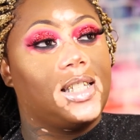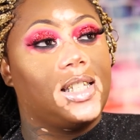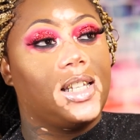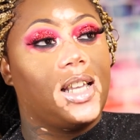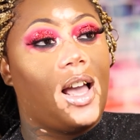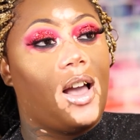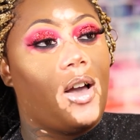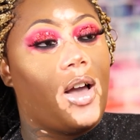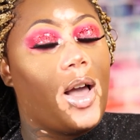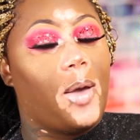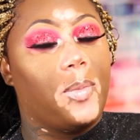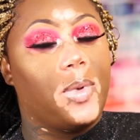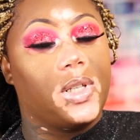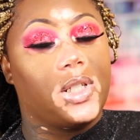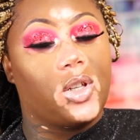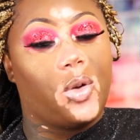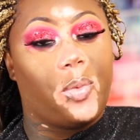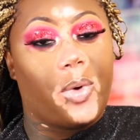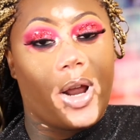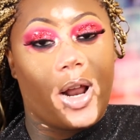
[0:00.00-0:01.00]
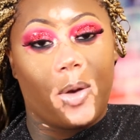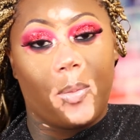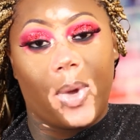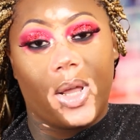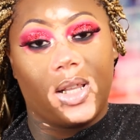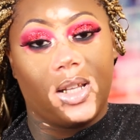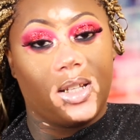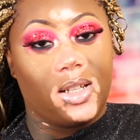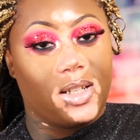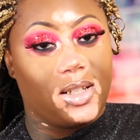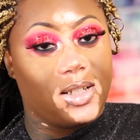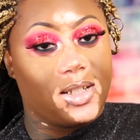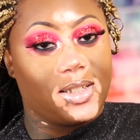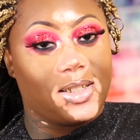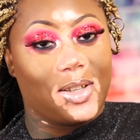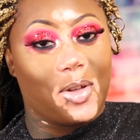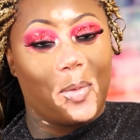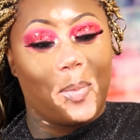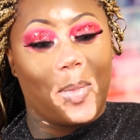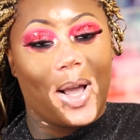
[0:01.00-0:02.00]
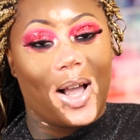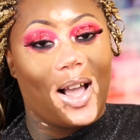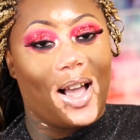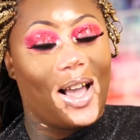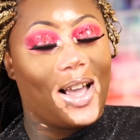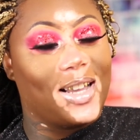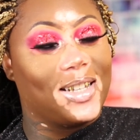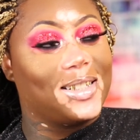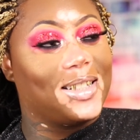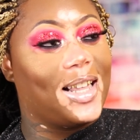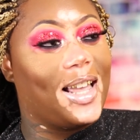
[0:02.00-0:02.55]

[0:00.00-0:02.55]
Y'all, I be so proud of my little looks. Oh my gosh,